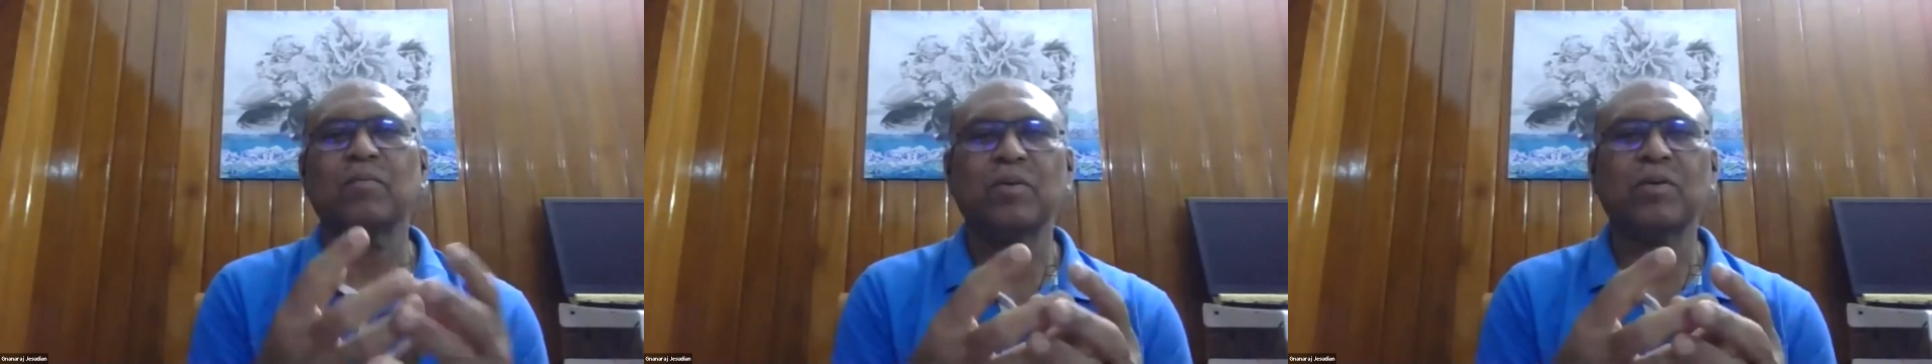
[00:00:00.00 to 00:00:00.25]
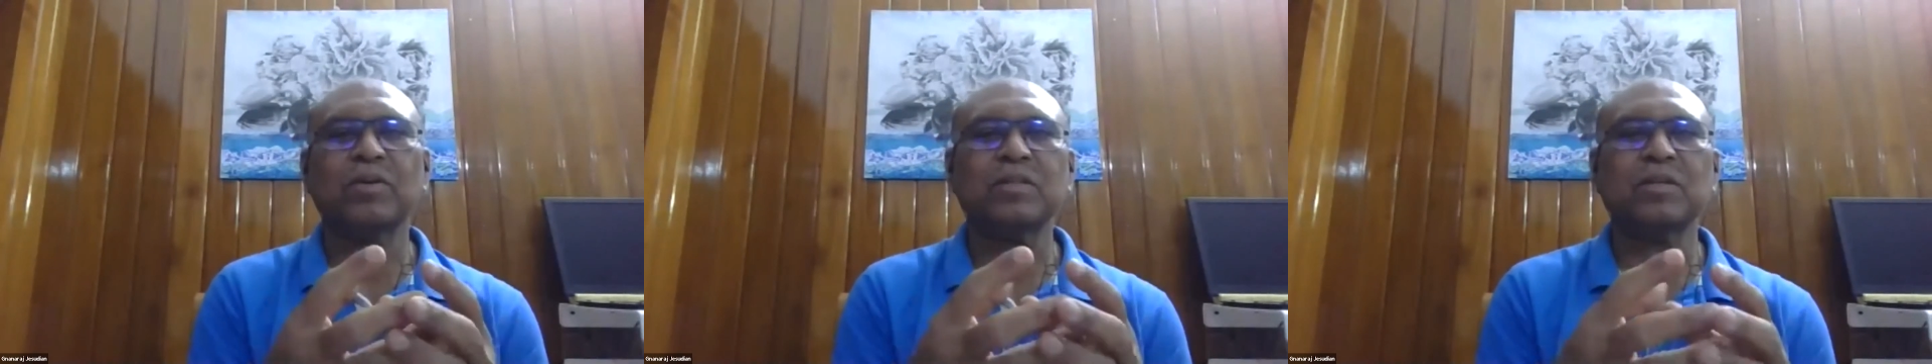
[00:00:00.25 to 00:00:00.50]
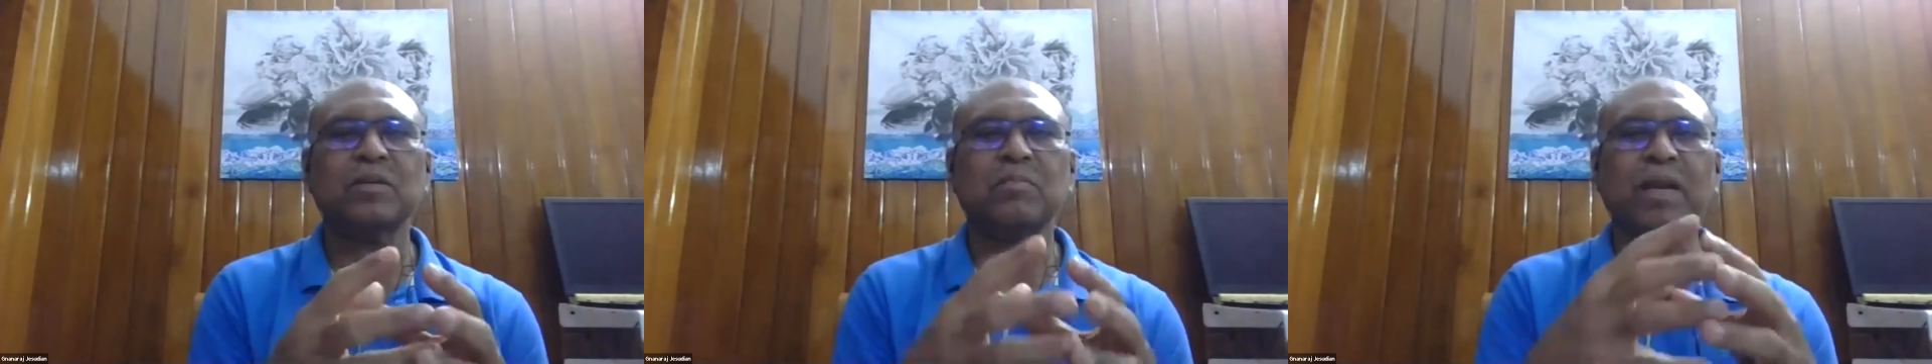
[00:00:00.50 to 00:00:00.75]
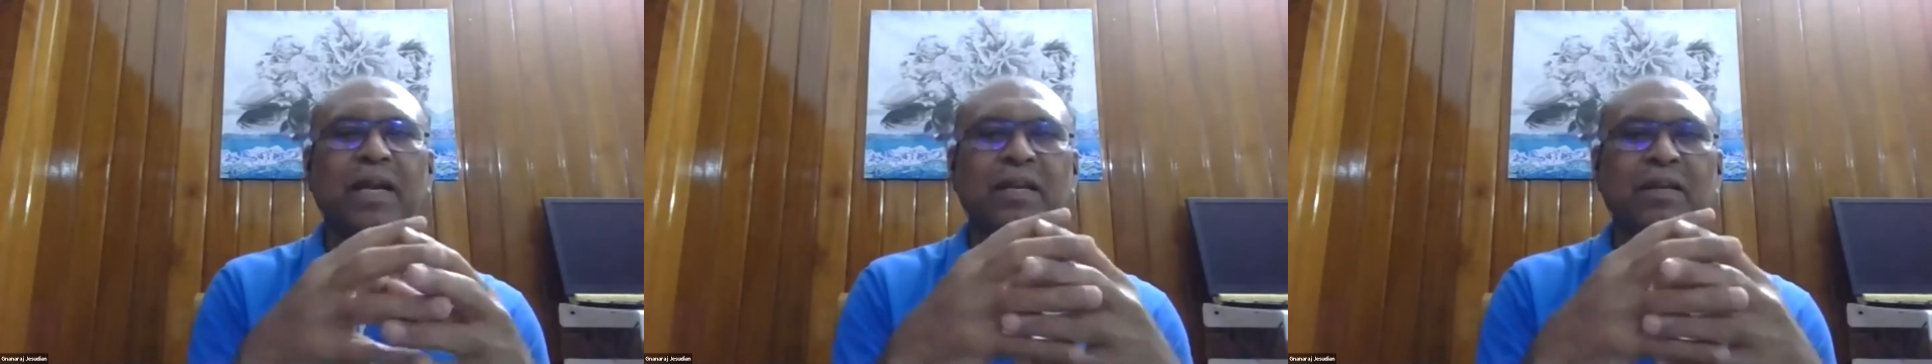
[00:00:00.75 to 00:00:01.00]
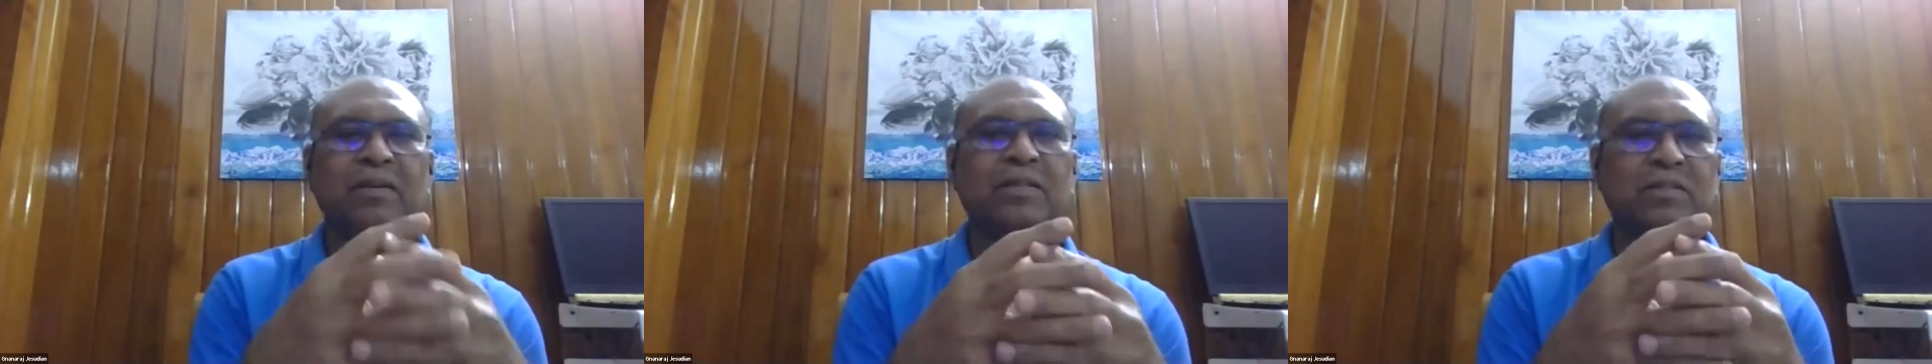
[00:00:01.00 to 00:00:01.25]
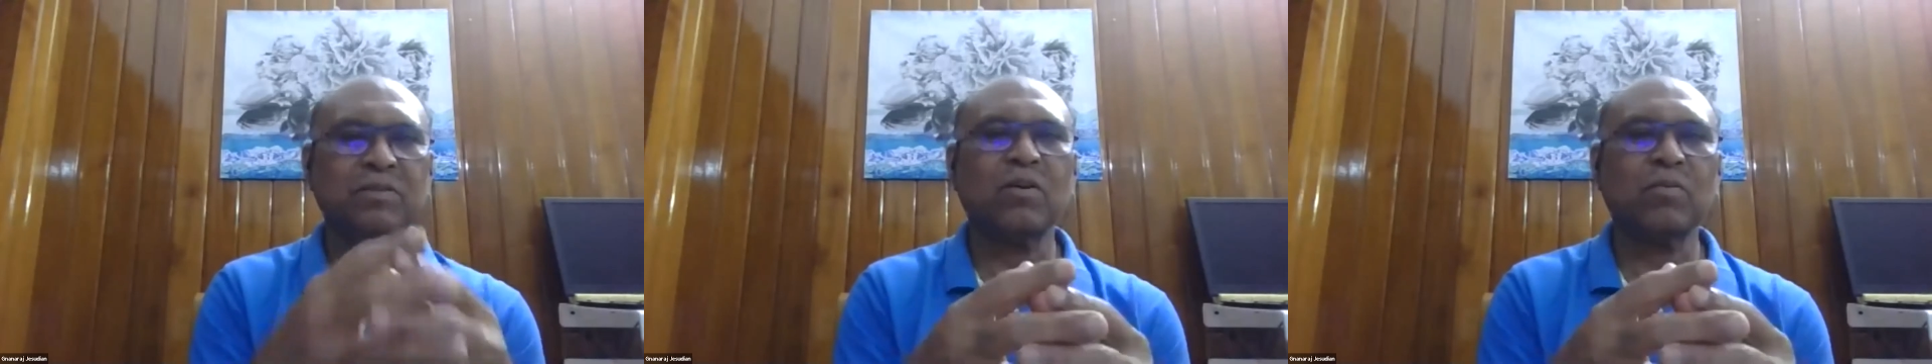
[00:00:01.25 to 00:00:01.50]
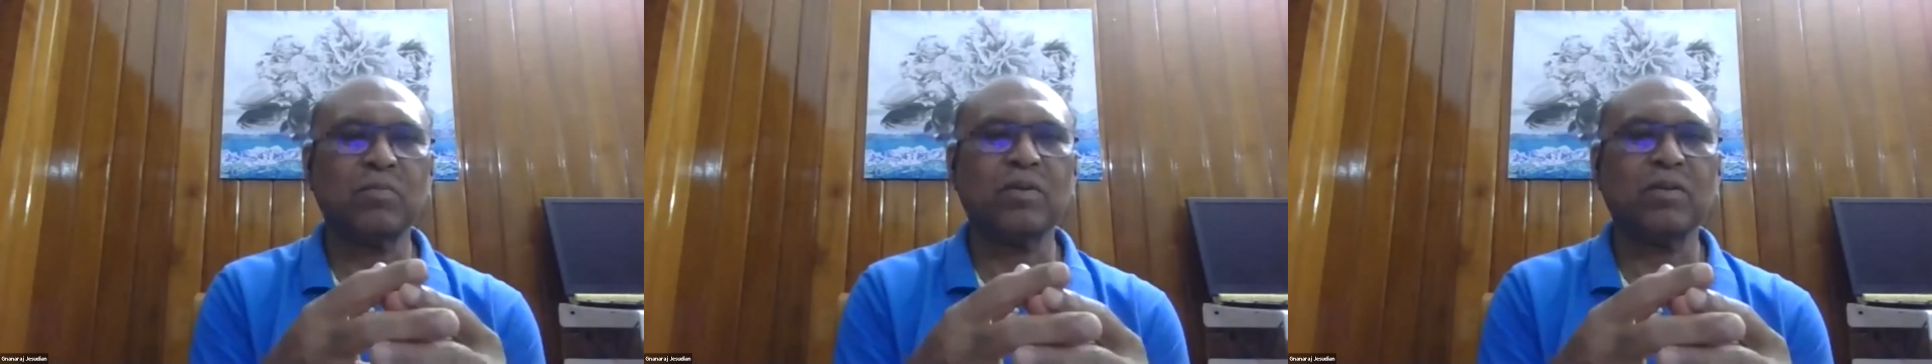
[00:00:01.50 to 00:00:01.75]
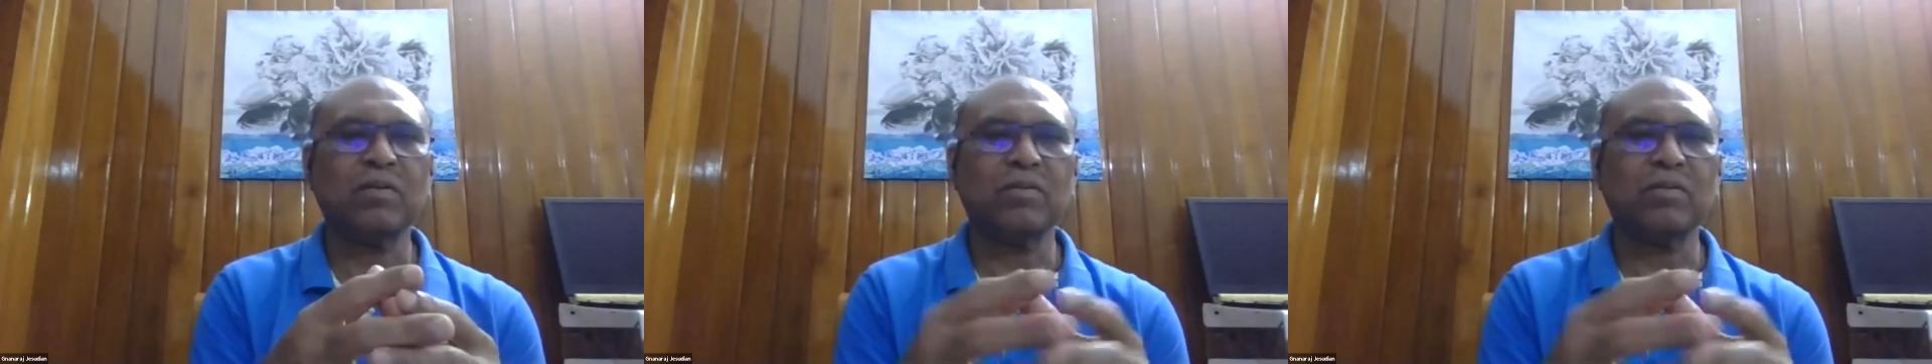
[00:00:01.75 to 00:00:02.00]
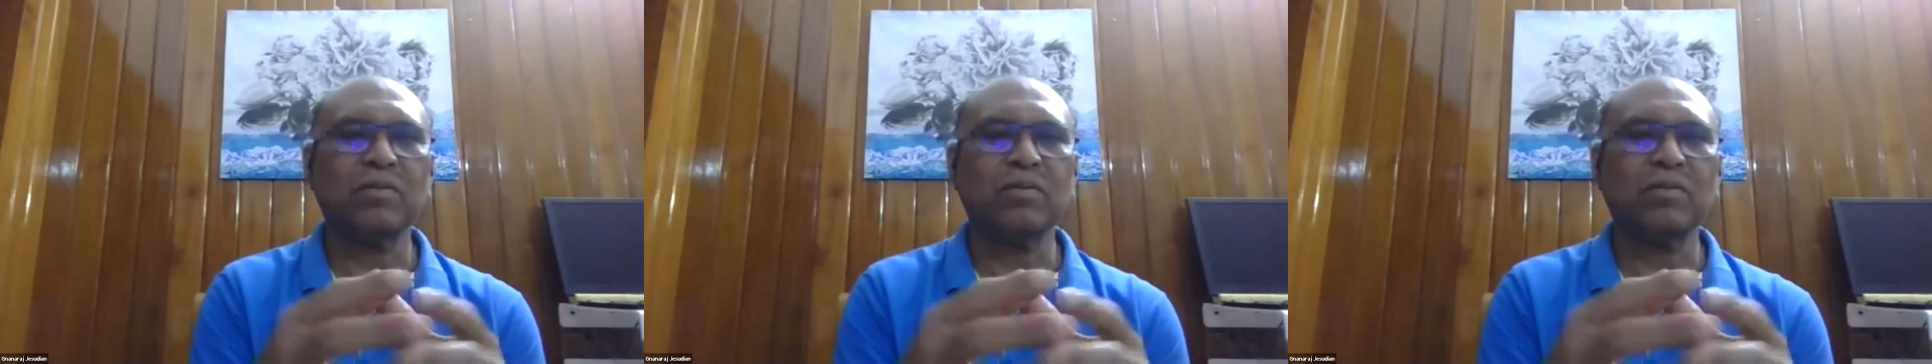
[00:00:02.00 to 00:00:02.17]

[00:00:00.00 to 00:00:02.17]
Because the bladder is normal,